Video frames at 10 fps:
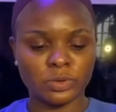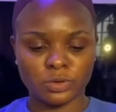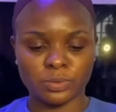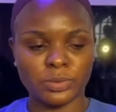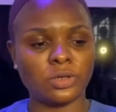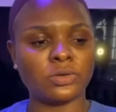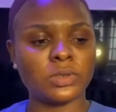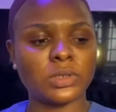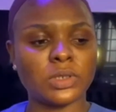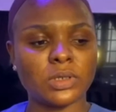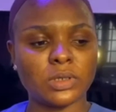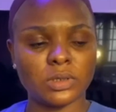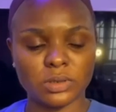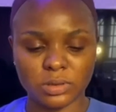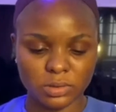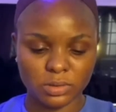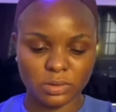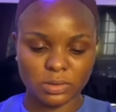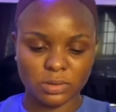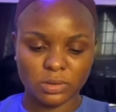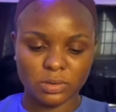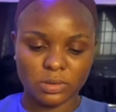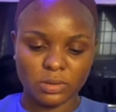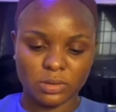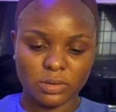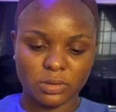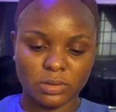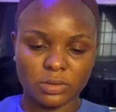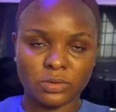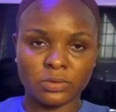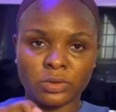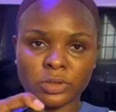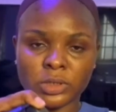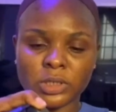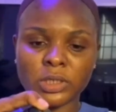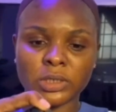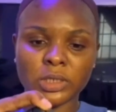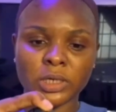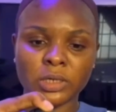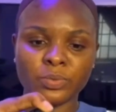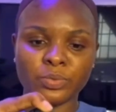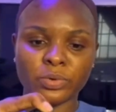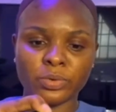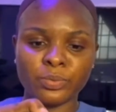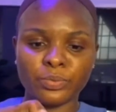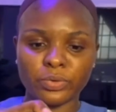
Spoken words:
to be using, so just take a tiny pump